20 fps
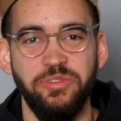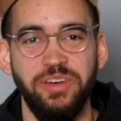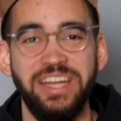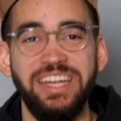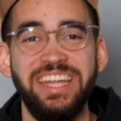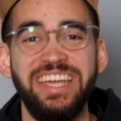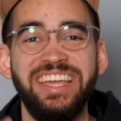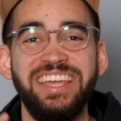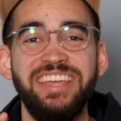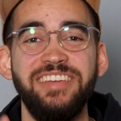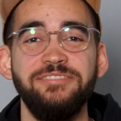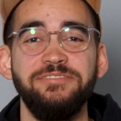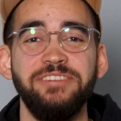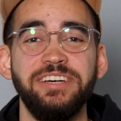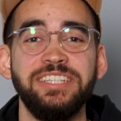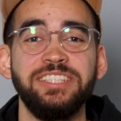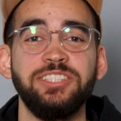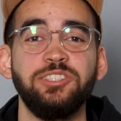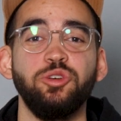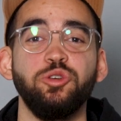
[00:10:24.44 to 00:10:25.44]
Finding
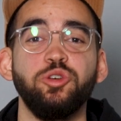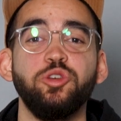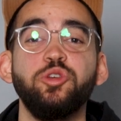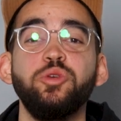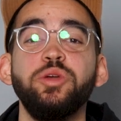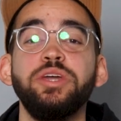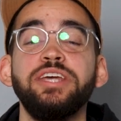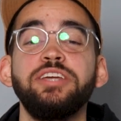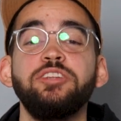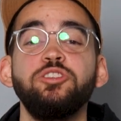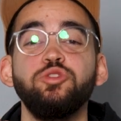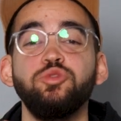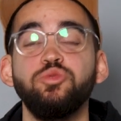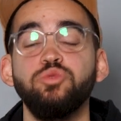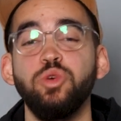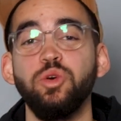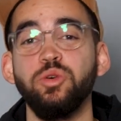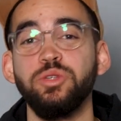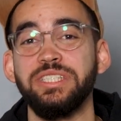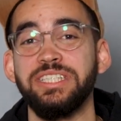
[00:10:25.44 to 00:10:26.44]
events or creating new
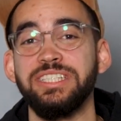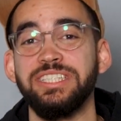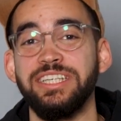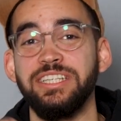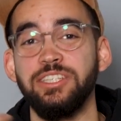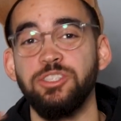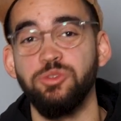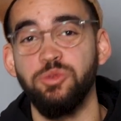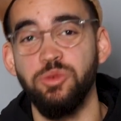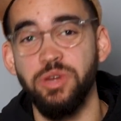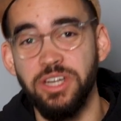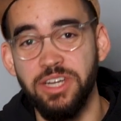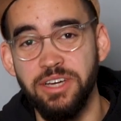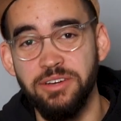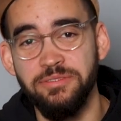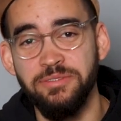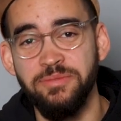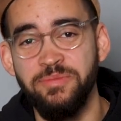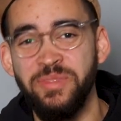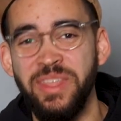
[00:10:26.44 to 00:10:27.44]
rules is
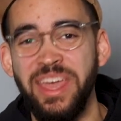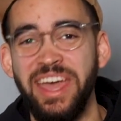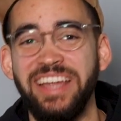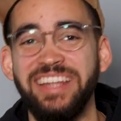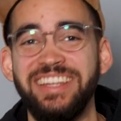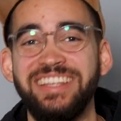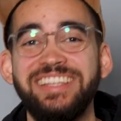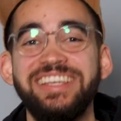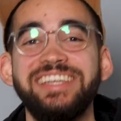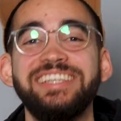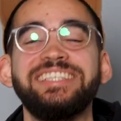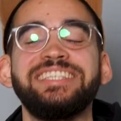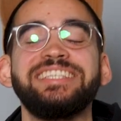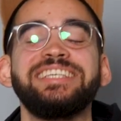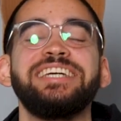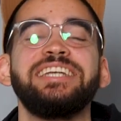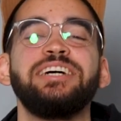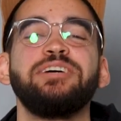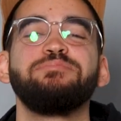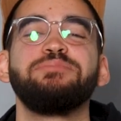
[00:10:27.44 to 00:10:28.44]
intuitive, and this
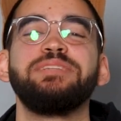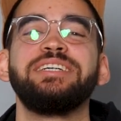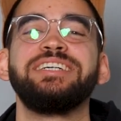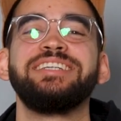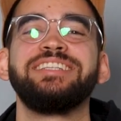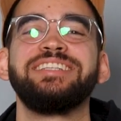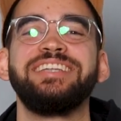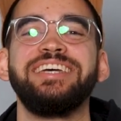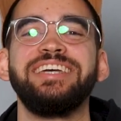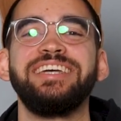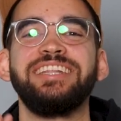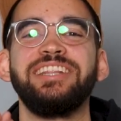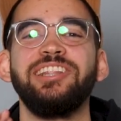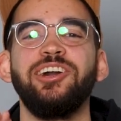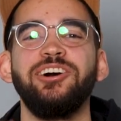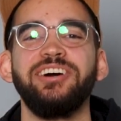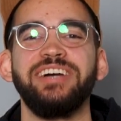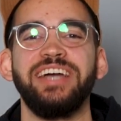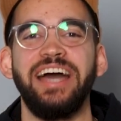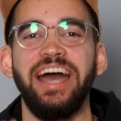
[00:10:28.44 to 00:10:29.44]
setup didn't take
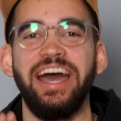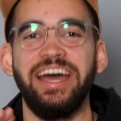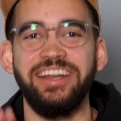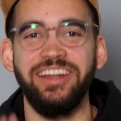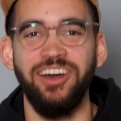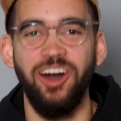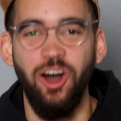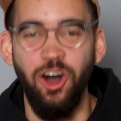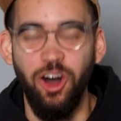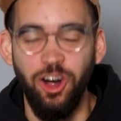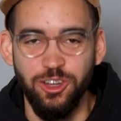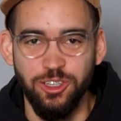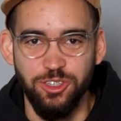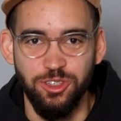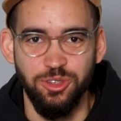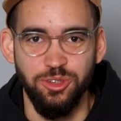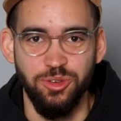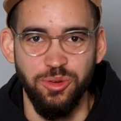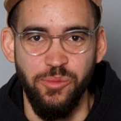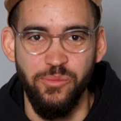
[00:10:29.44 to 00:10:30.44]
long at all
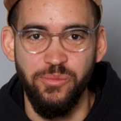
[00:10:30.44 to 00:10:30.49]
to do.